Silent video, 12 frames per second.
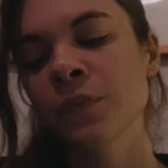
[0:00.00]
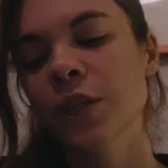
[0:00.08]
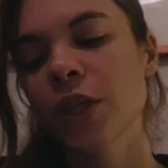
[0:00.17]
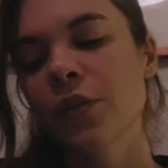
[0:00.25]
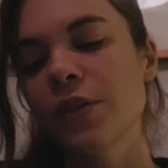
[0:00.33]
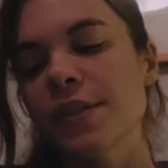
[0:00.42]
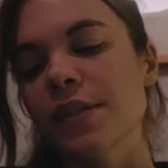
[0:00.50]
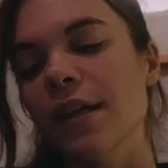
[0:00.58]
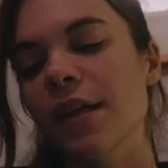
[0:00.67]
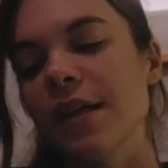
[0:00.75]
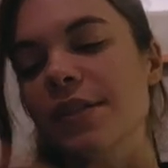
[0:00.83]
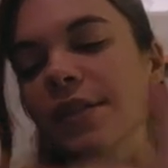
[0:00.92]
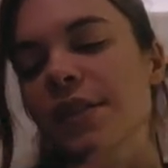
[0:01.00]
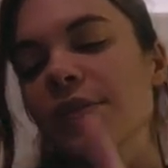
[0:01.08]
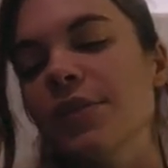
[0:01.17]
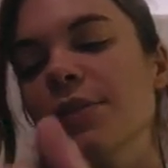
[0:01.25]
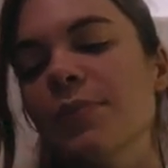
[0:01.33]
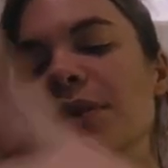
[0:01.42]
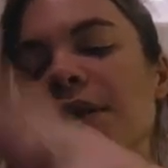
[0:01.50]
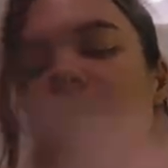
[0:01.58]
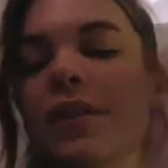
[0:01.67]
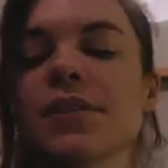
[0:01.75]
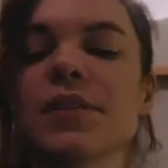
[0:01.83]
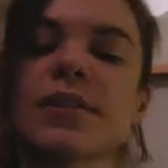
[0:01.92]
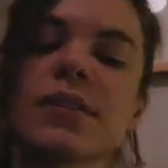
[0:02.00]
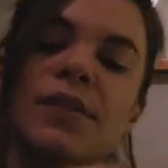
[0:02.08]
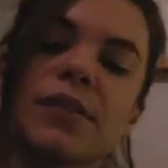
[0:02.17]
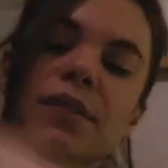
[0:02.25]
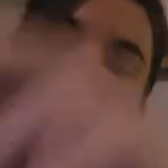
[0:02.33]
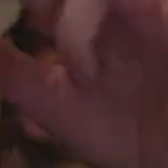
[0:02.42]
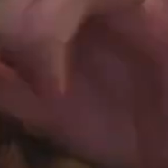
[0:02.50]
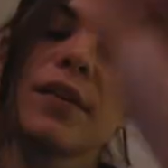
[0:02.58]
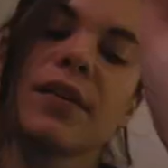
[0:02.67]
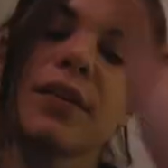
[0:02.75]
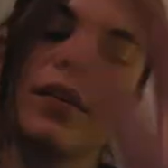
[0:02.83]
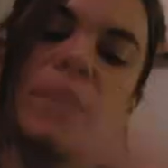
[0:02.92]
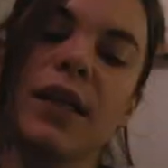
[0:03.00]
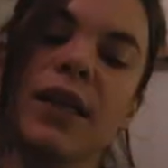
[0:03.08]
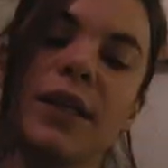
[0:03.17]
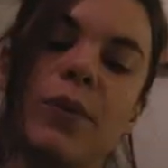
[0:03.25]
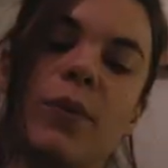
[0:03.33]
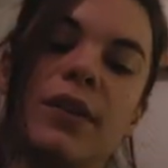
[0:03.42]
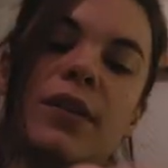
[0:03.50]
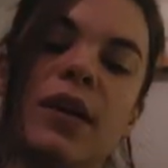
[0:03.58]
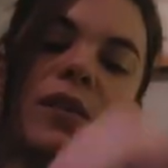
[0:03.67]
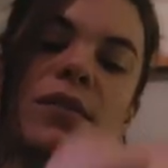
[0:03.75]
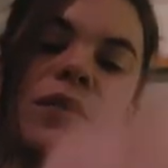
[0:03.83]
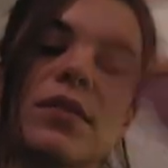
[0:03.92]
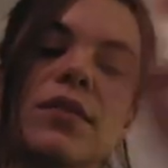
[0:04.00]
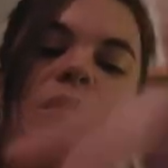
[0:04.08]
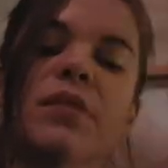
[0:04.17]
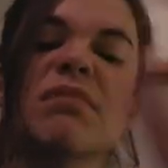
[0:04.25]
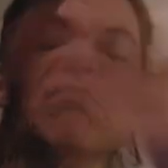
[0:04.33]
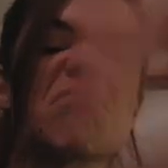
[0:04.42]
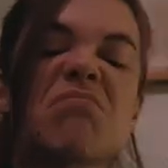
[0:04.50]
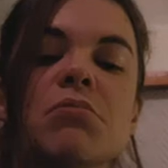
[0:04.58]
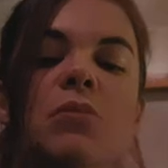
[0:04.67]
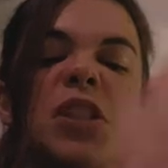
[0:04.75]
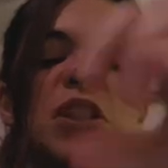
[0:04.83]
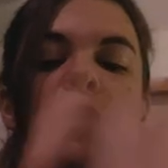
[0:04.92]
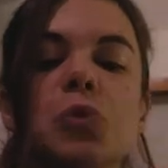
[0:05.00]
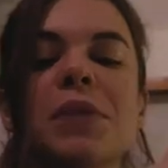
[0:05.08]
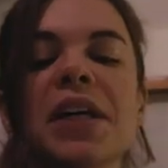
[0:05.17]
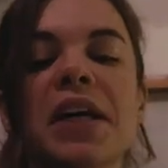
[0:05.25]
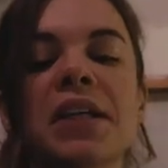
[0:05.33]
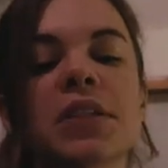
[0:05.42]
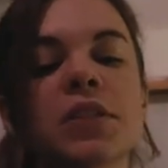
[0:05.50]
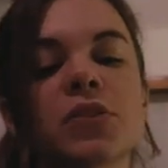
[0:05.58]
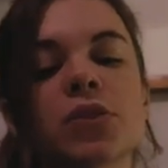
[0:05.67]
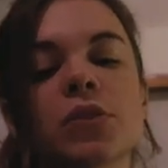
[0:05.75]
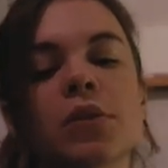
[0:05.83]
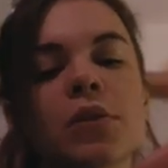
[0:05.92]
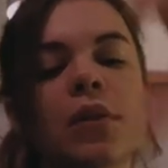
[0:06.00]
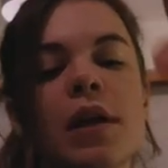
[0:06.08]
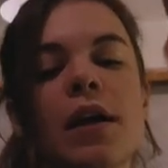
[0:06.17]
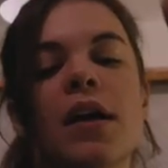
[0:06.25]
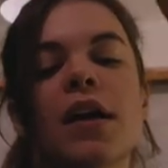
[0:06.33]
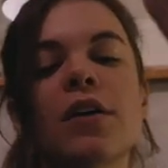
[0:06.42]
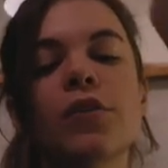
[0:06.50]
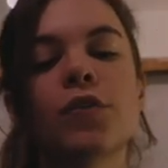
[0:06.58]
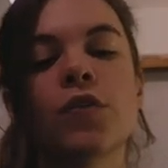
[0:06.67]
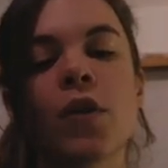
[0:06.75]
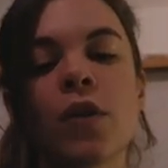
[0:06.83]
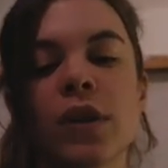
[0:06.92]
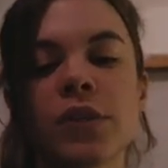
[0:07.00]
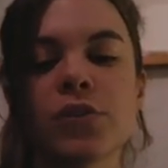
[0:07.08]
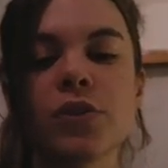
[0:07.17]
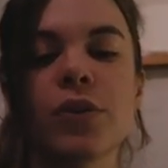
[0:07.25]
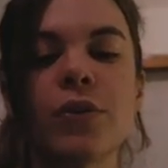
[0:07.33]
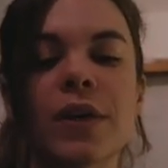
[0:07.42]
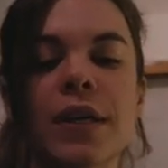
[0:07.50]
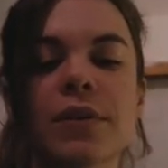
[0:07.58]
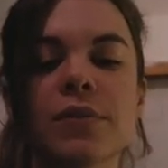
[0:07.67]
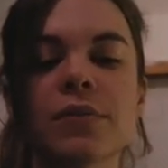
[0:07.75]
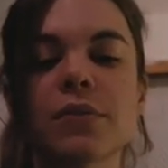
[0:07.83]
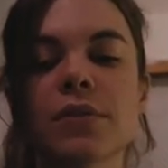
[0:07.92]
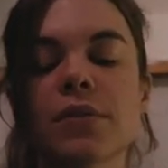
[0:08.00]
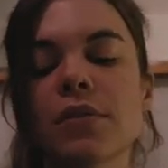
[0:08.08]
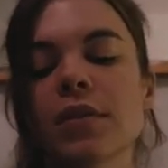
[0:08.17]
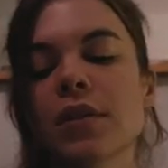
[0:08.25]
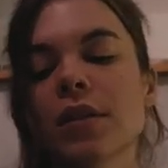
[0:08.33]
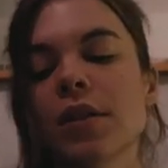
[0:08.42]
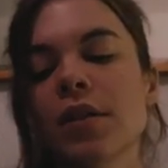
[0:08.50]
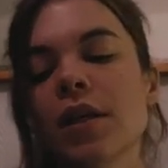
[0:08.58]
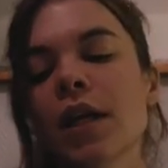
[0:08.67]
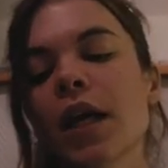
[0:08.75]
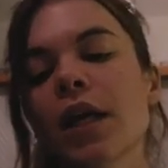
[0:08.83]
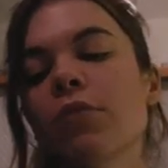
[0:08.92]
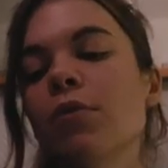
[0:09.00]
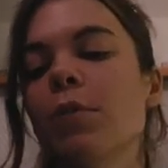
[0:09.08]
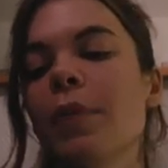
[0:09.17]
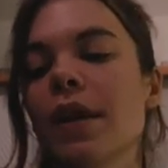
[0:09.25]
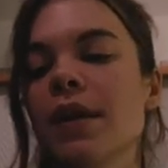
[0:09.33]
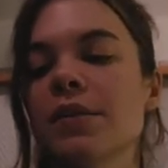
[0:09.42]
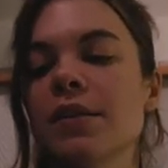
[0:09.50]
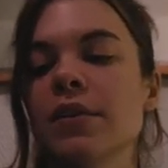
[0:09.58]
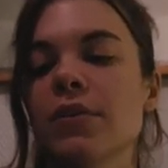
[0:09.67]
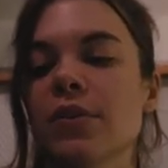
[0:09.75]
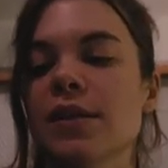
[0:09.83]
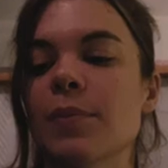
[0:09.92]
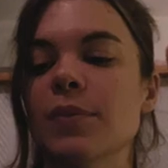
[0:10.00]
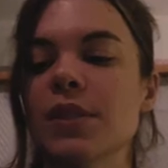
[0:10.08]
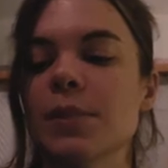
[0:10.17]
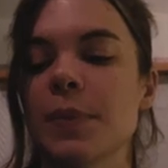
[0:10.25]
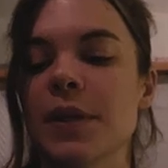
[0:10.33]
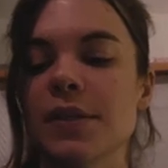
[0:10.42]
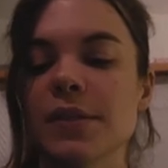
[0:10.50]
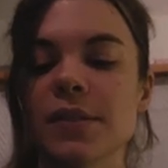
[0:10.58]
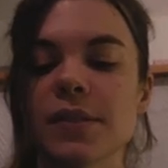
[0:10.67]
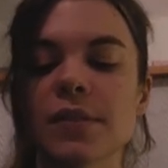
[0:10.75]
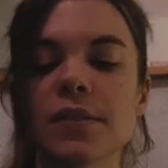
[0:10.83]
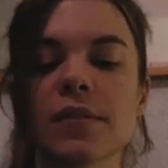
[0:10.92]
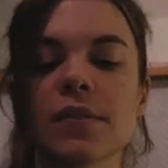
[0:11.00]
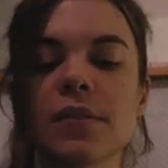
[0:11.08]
crystallizing the space, letting what doesn't need to be held onto fall into the ground, and replacing those empty spaces.